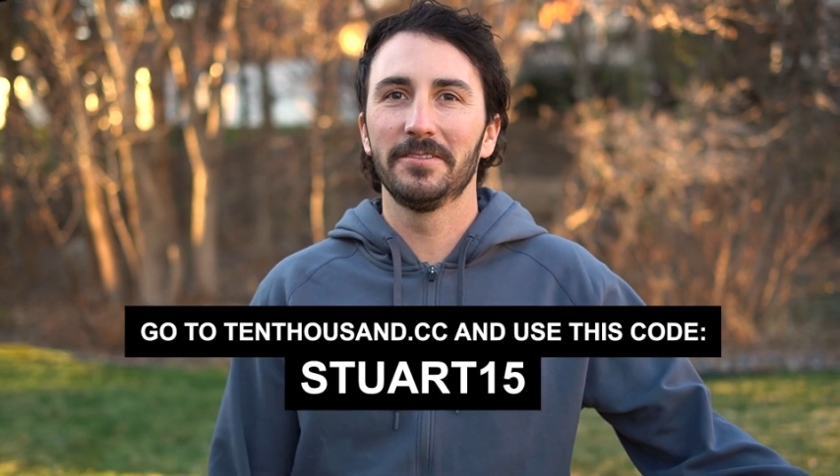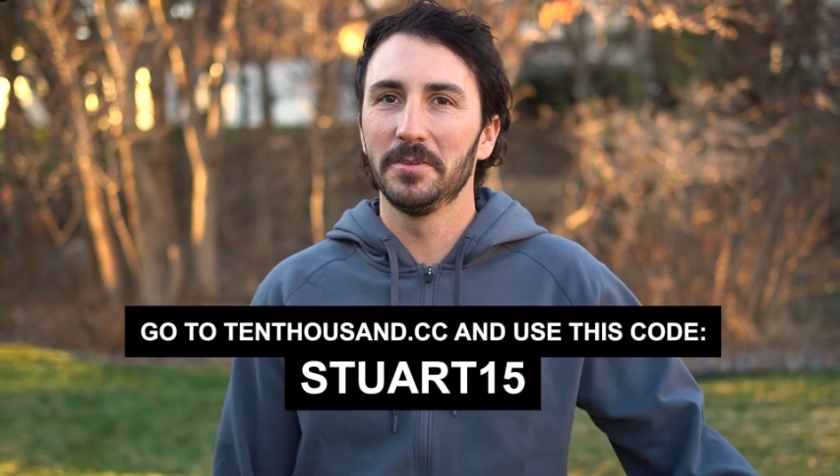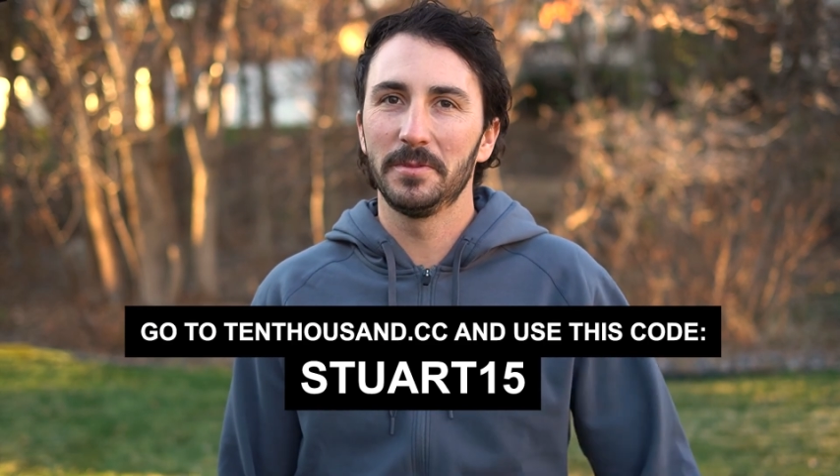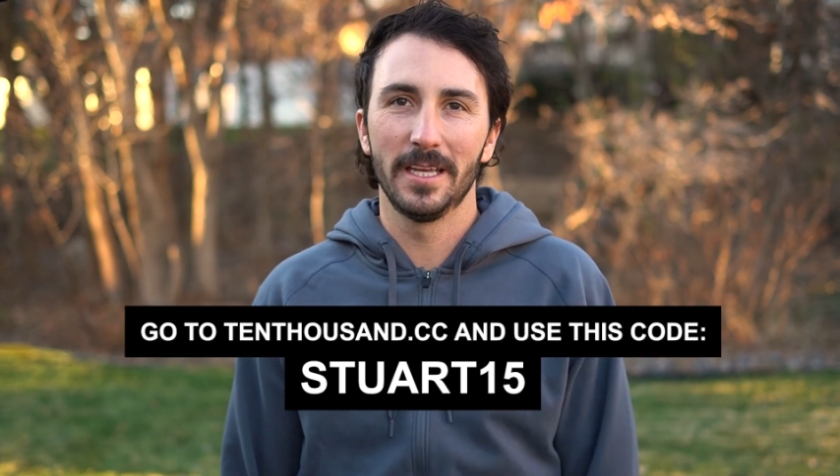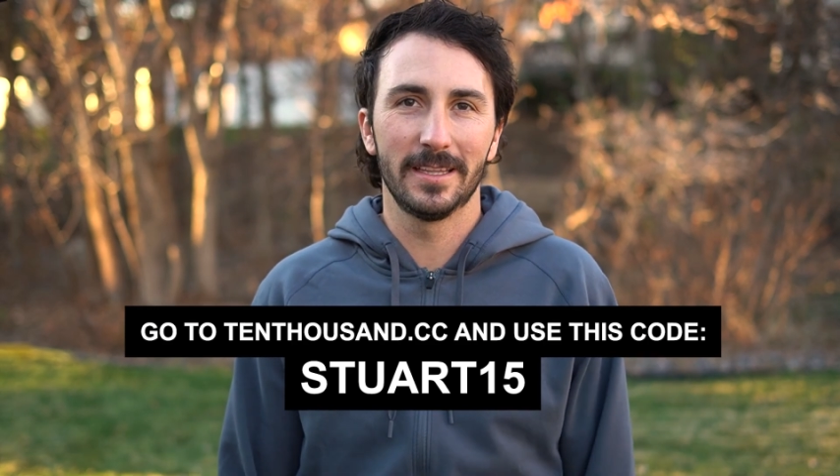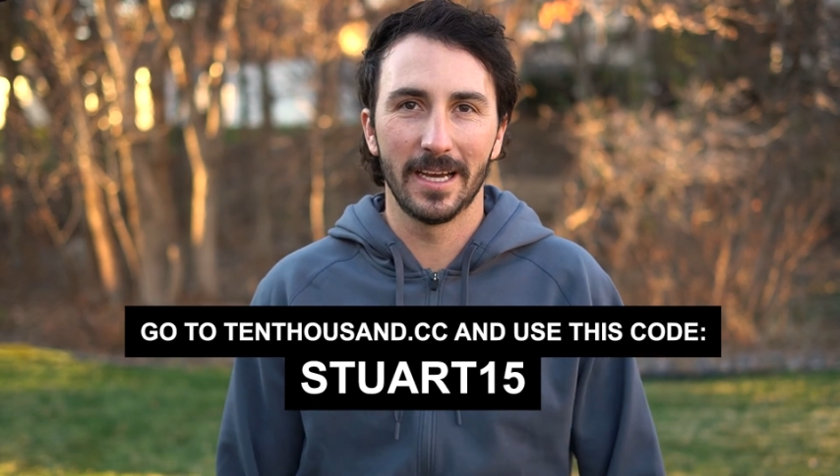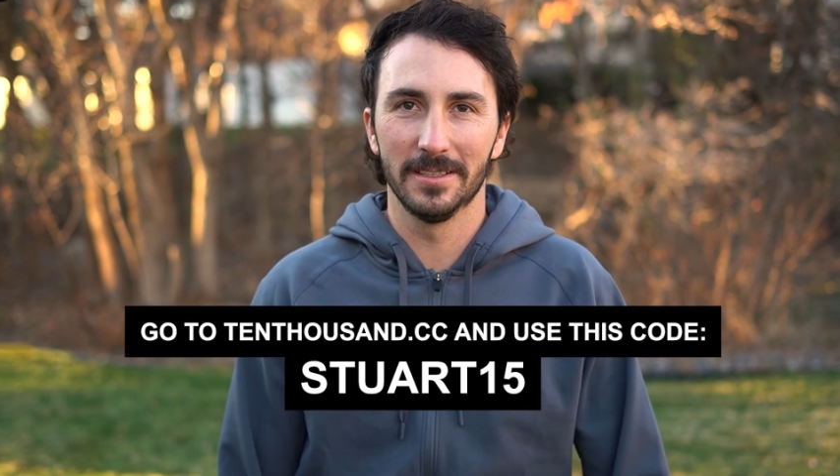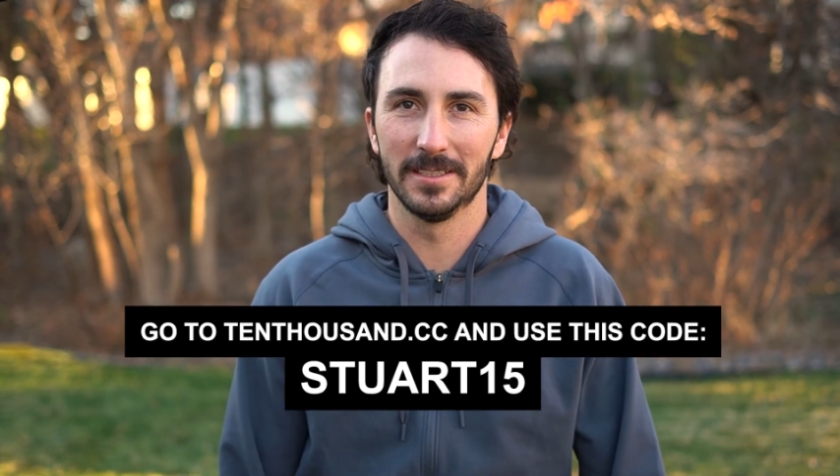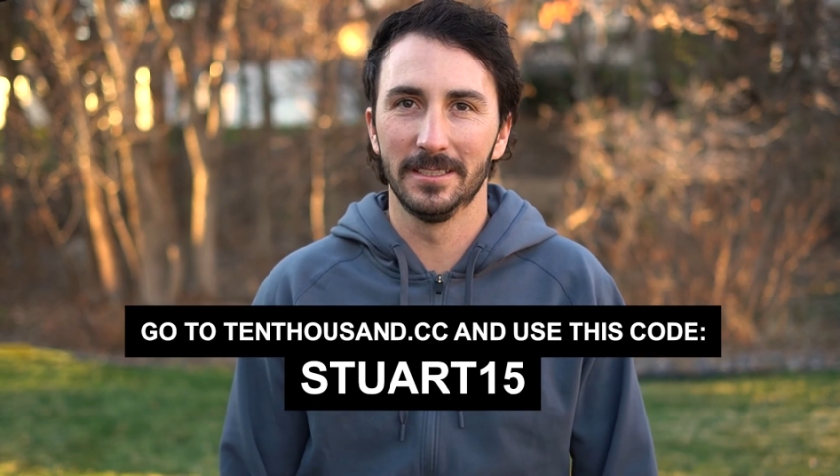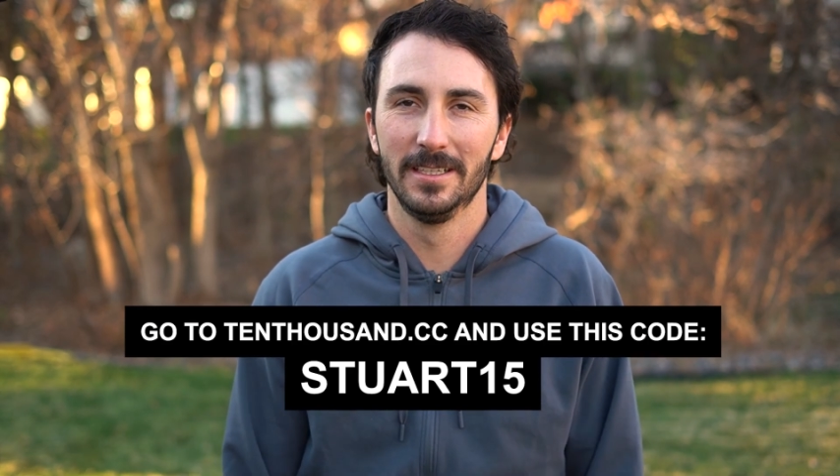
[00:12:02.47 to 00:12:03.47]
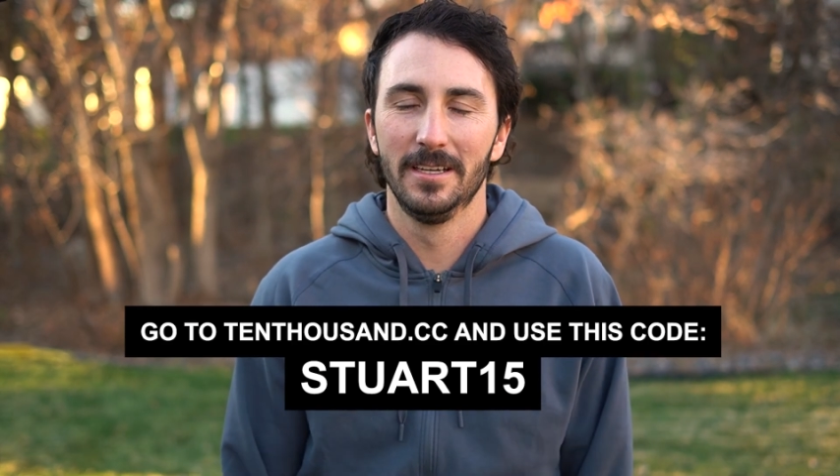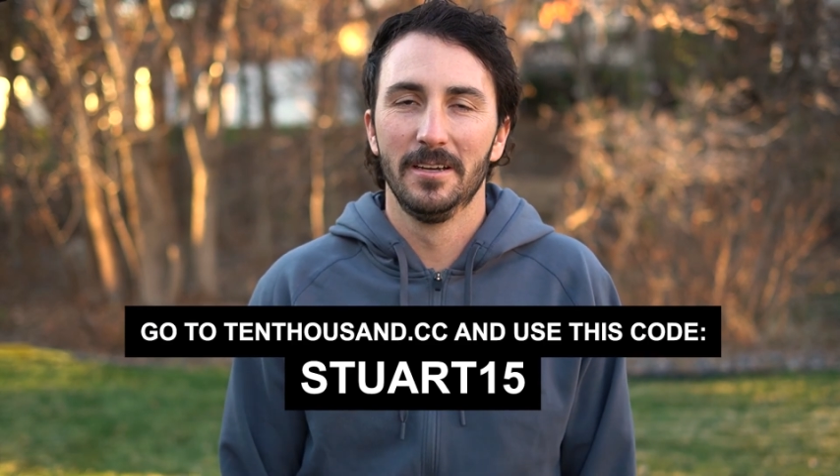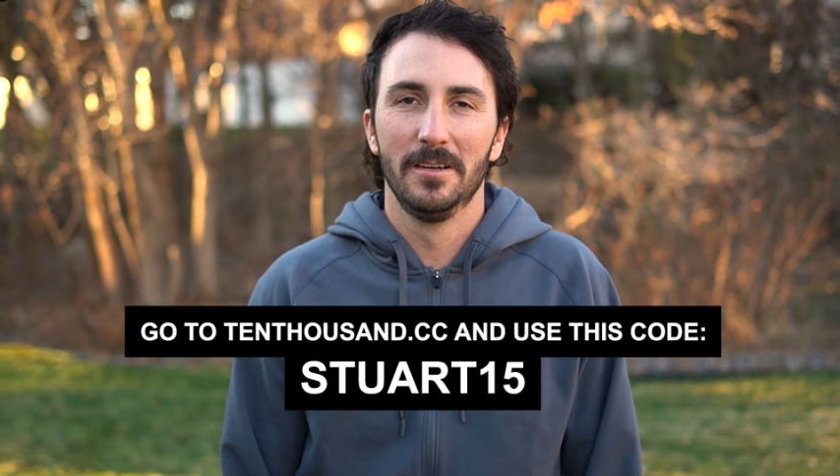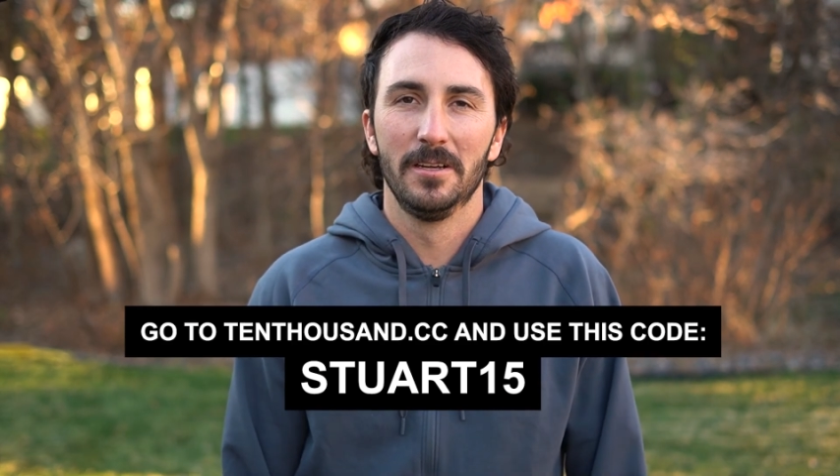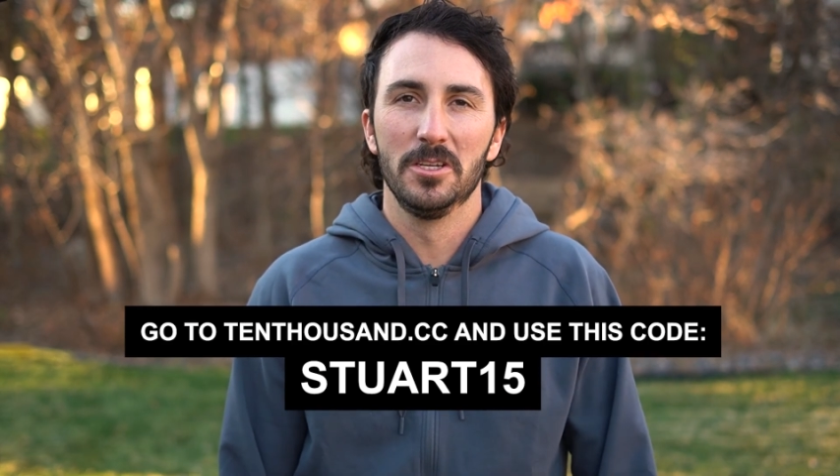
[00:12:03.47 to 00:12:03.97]
from 10,000,
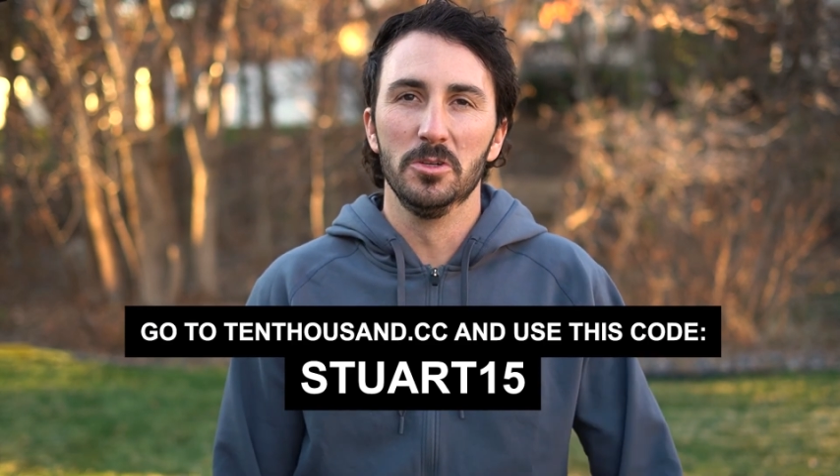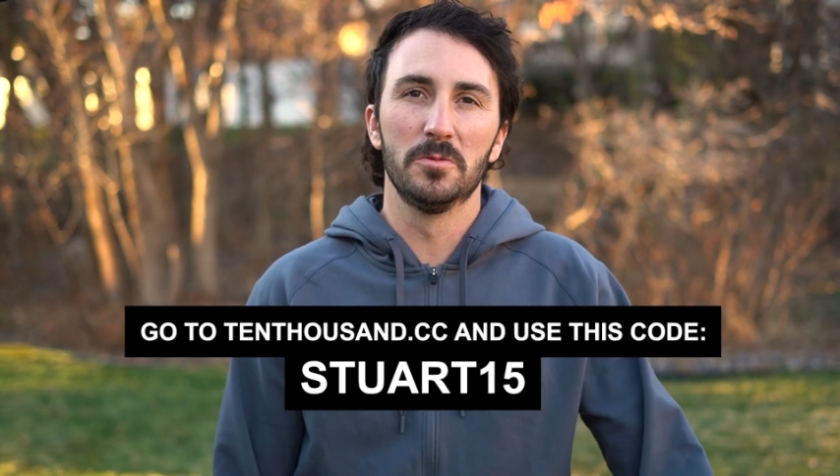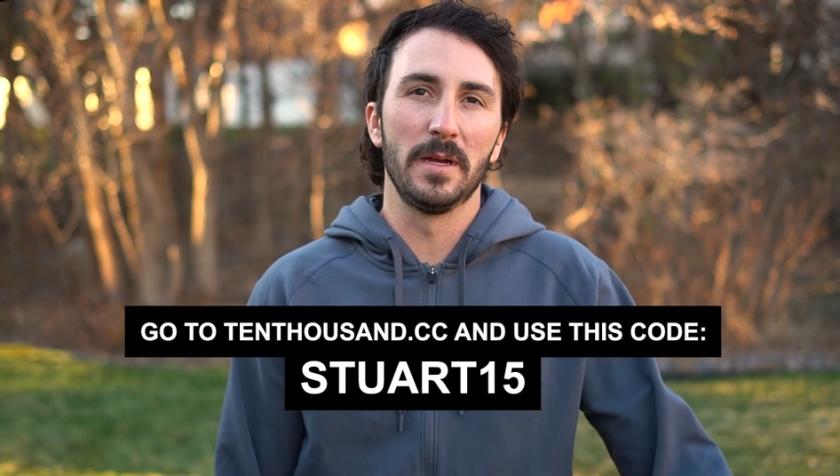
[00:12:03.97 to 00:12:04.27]
use